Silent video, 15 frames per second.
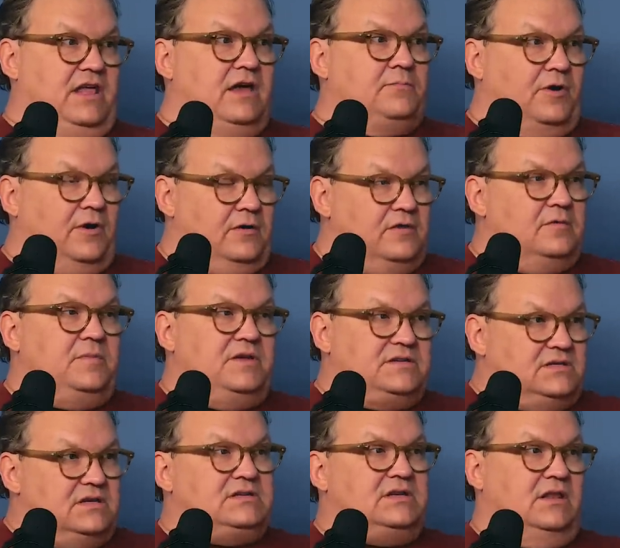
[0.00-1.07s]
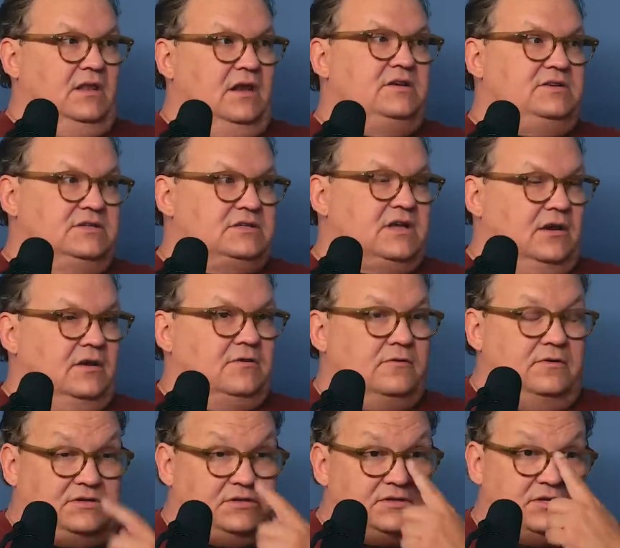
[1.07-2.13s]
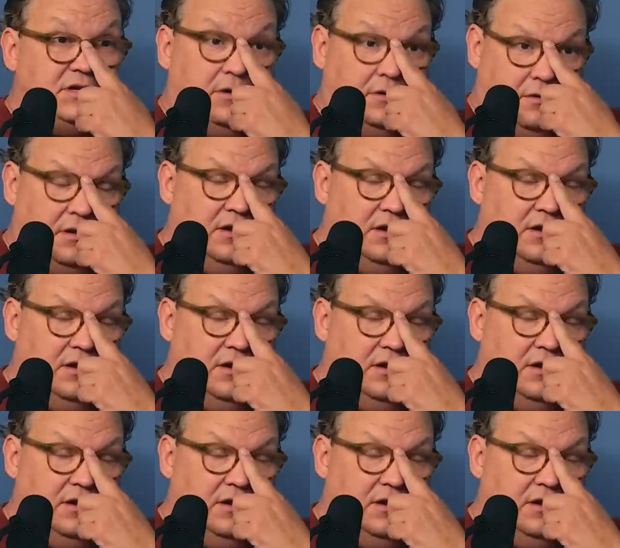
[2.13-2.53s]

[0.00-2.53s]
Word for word: that part of the business, and then it just kind of grew till she,